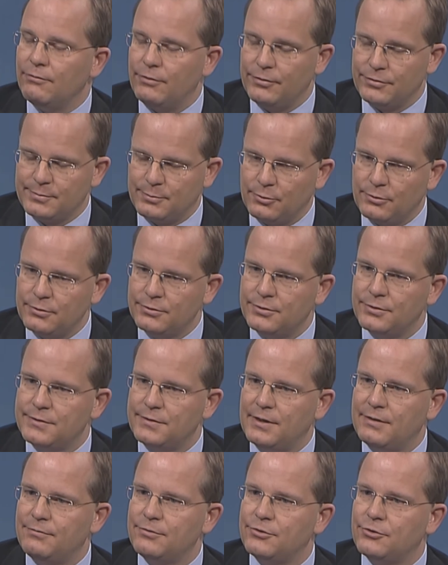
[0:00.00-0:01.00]
We've spoken to
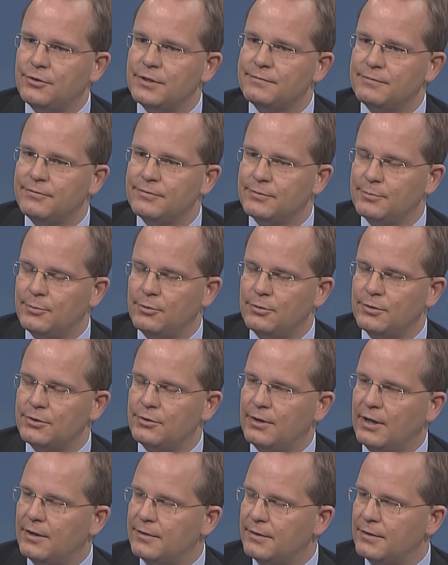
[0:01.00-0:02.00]
Stephen Joyce, we've spoken
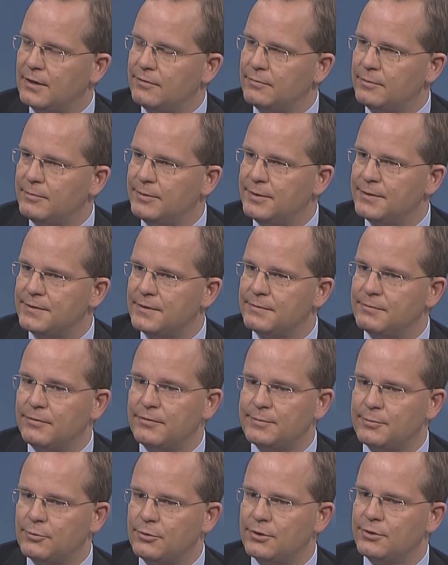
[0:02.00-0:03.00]
to other government ministers,
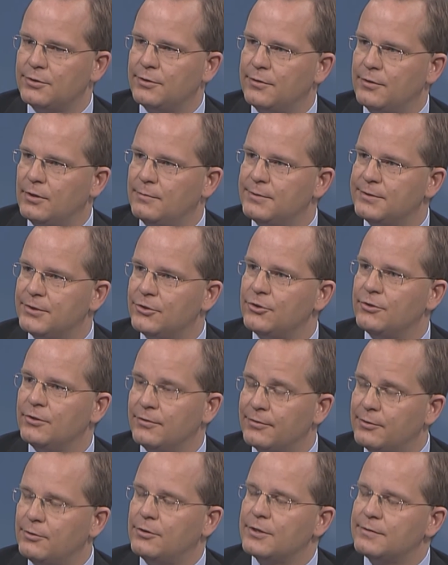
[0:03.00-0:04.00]
we've spoken to the opposition,
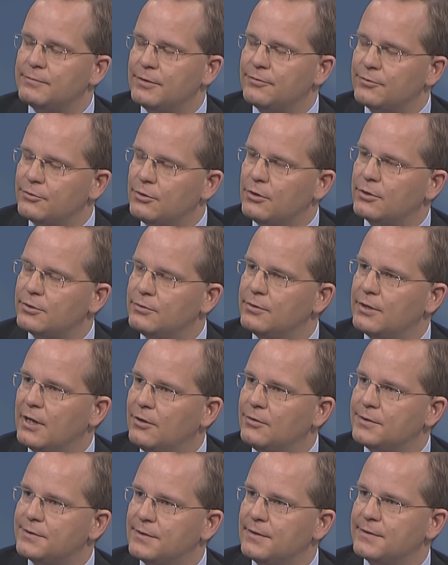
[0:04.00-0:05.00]
of course, we've talked to
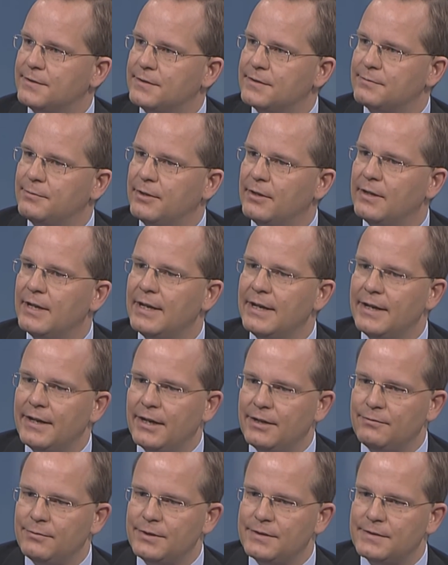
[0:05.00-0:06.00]
councils as well,
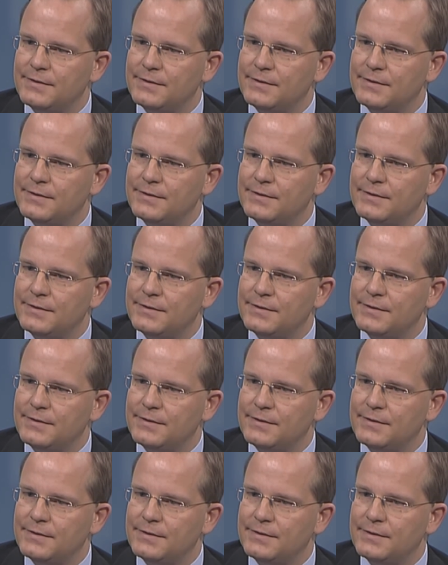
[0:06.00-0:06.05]
and